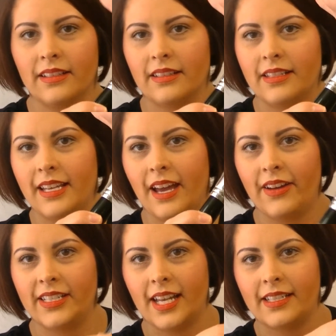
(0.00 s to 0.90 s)
See how
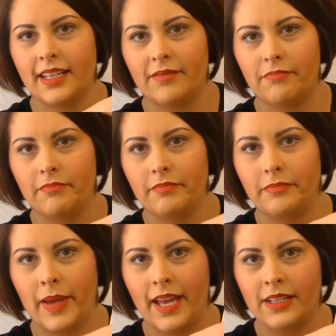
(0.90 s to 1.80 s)
it doesn't
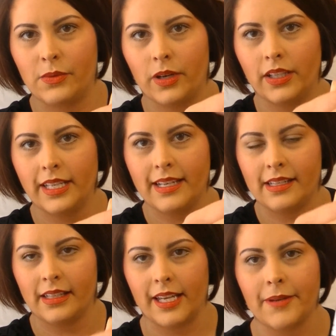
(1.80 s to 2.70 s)
bend real
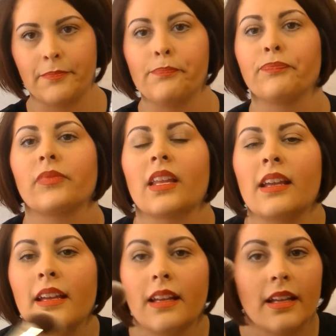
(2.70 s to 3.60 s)
easily.
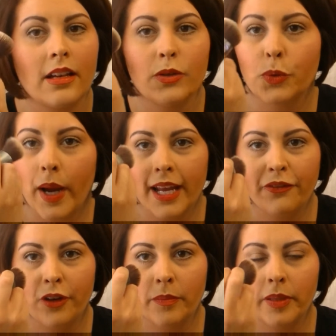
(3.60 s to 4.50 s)
Great
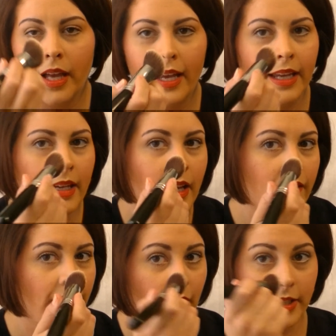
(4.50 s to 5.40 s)
for applying
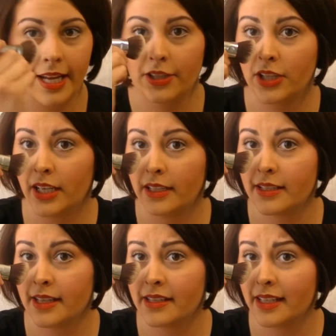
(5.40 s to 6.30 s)
foundation.
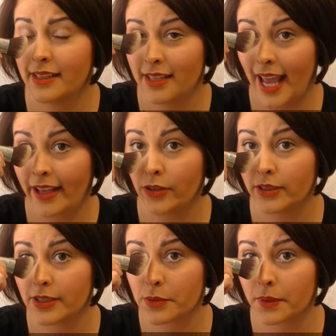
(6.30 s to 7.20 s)
Since it is
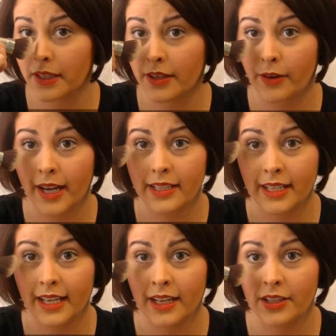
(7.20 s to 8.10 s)
angled, it's really great to
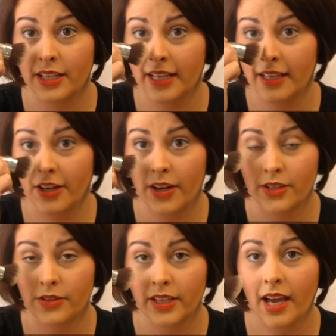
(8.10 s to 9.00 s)
get in here
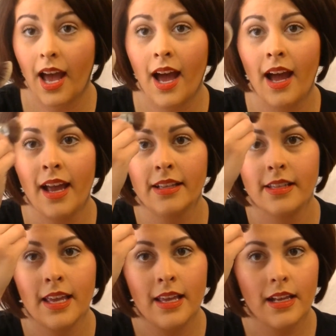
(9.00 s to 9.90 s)
under the eyes,
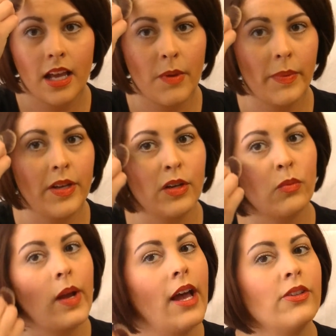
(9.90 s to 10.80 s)
come up here
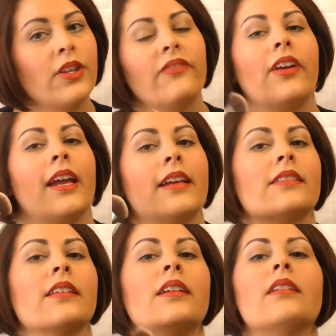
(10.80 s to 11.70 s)
around the face,